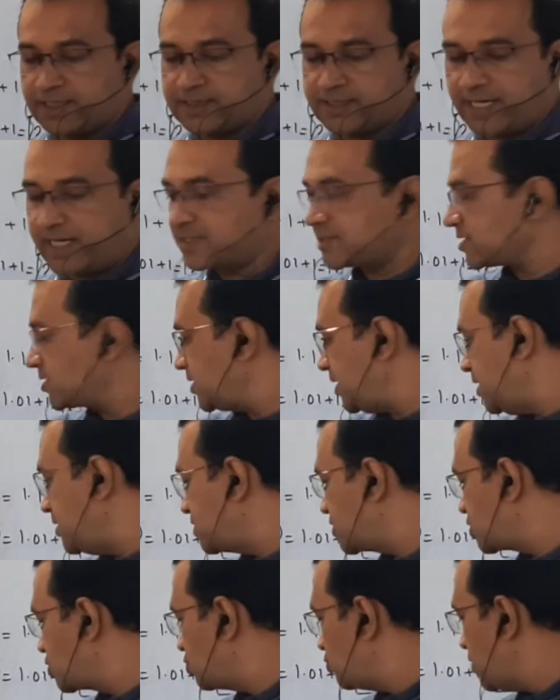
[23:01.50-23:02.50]
as x
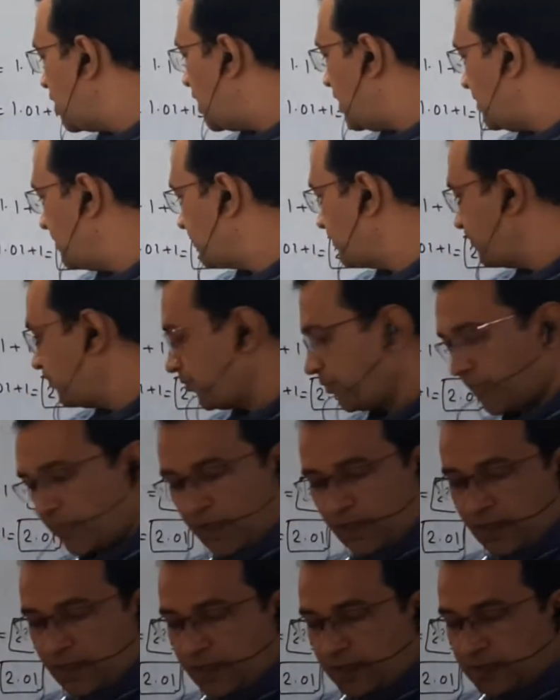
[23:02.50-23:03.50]
tends to a,
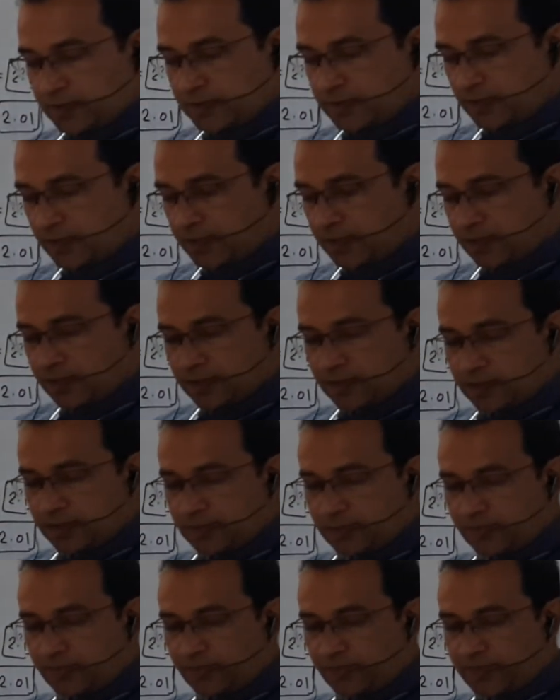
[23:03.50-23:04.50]
the
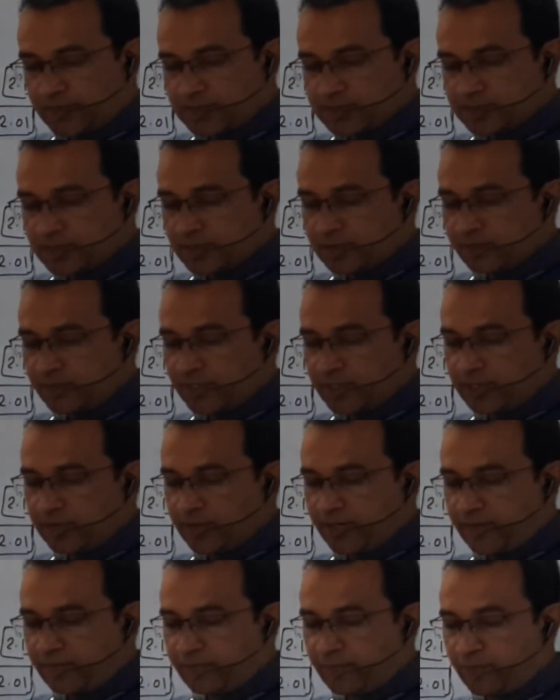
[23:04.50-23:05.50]
functional
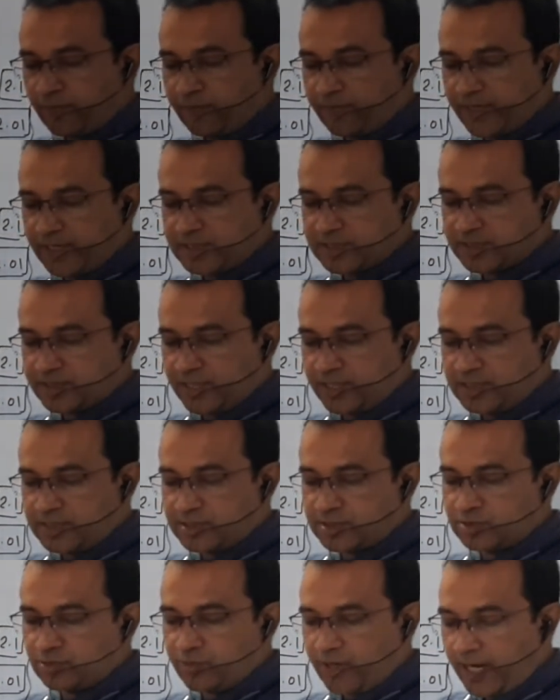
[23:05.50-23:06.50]
value f of x
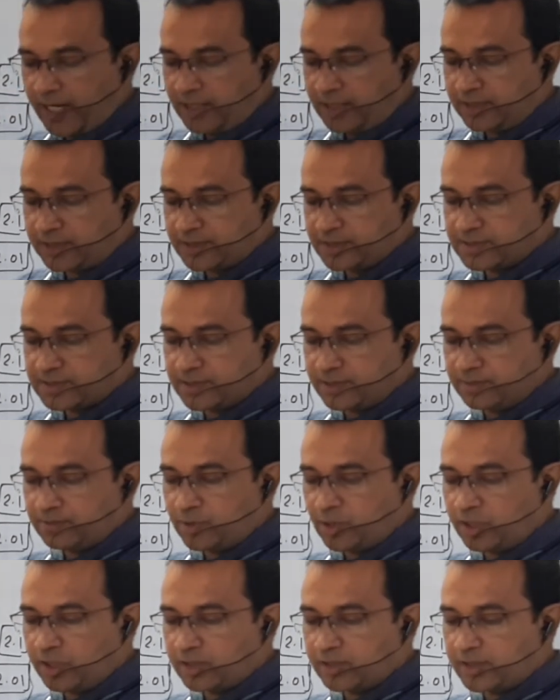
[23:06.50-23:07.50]
tends to L.
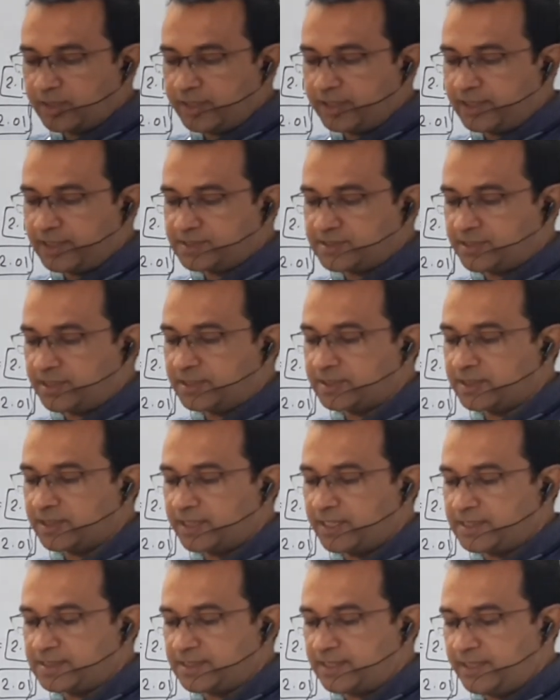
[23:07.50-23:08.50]
Symbolically, it is written
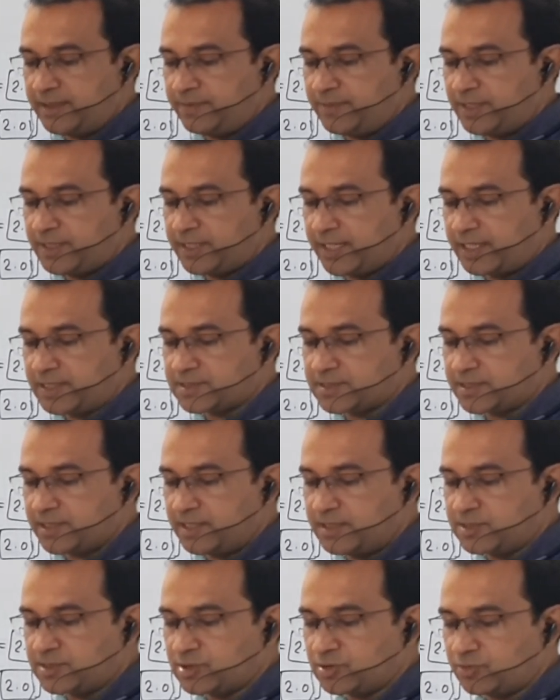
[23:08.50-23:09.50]
as limit x
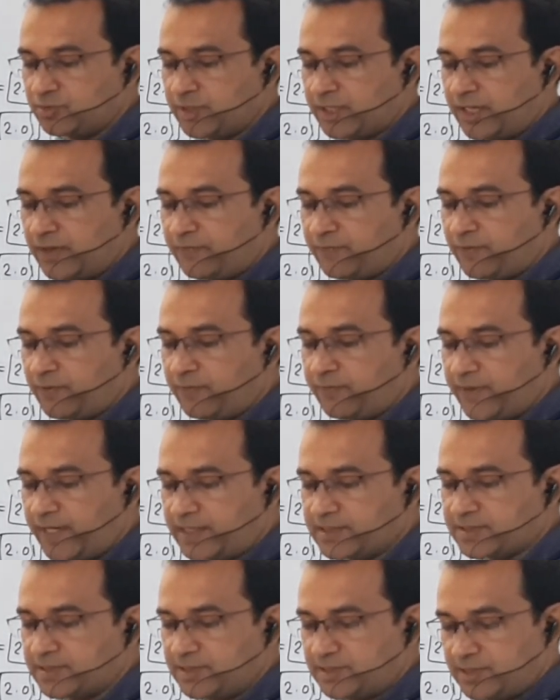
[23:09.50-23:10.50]
tends to a, f of
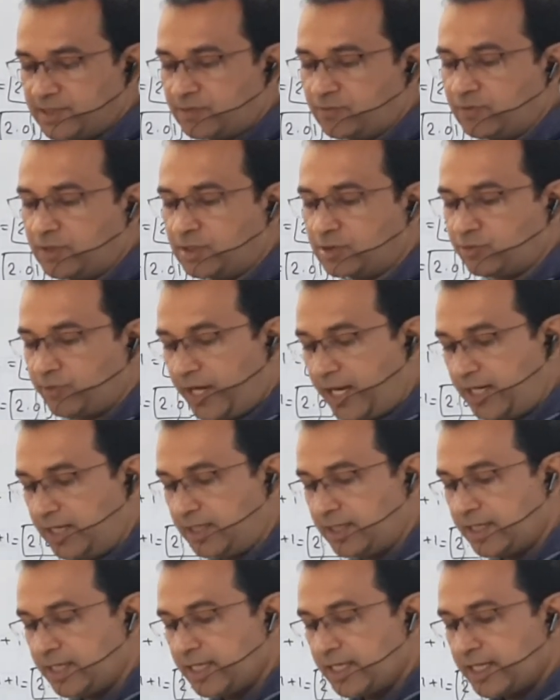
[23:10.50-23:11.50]
x is equal to L.
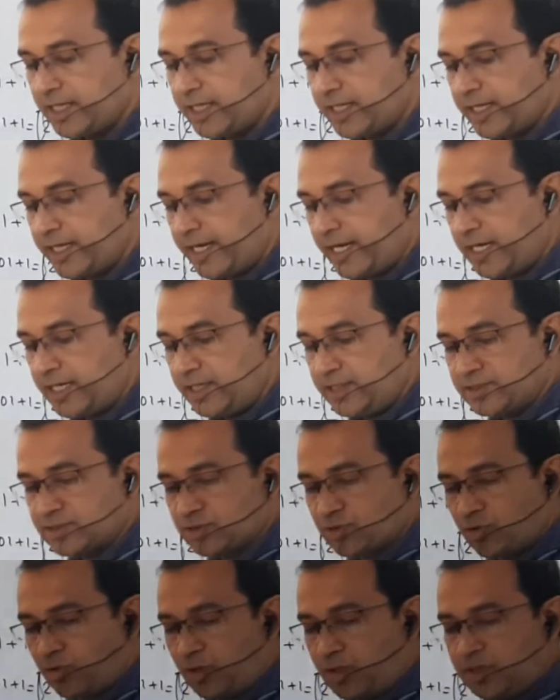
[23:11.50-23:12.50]
L
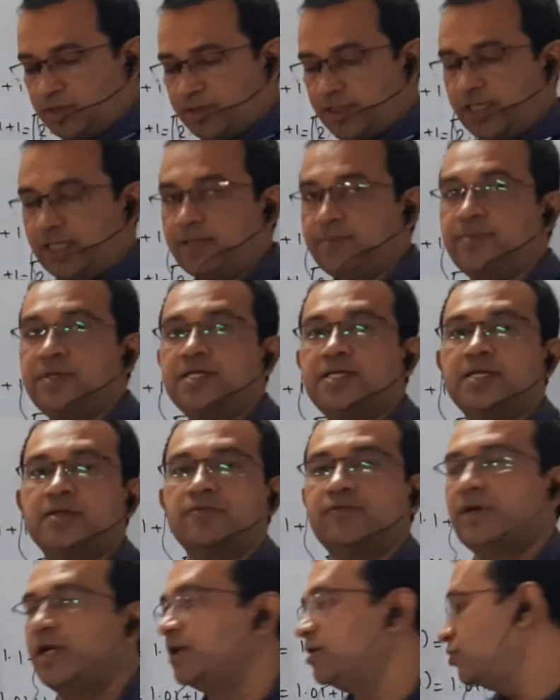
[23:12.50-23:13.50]
is called the
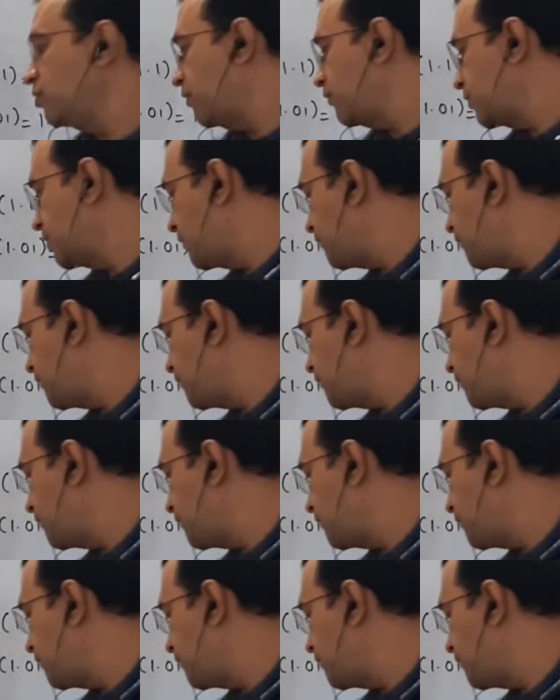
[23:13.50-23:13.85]
limiting value of the